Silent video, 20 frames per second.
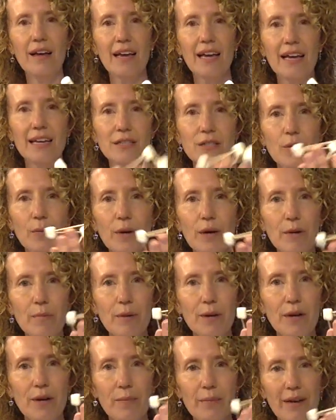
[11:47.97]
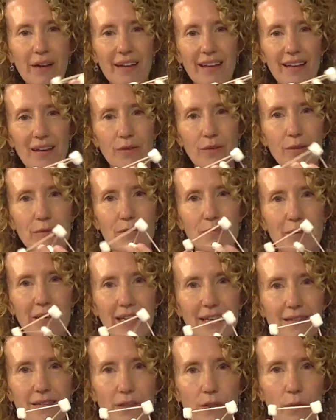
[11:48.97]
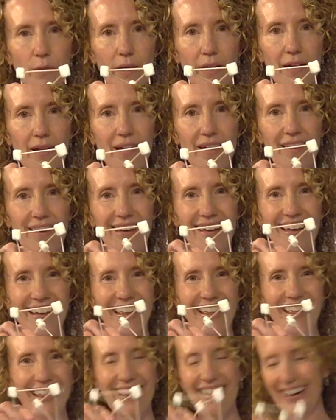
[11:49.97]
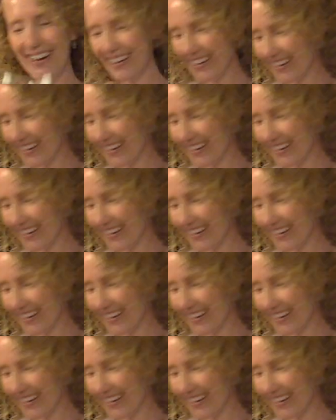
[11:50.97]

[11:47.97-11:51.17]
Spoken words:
a square pyramid. Oops, my hand's in the way. There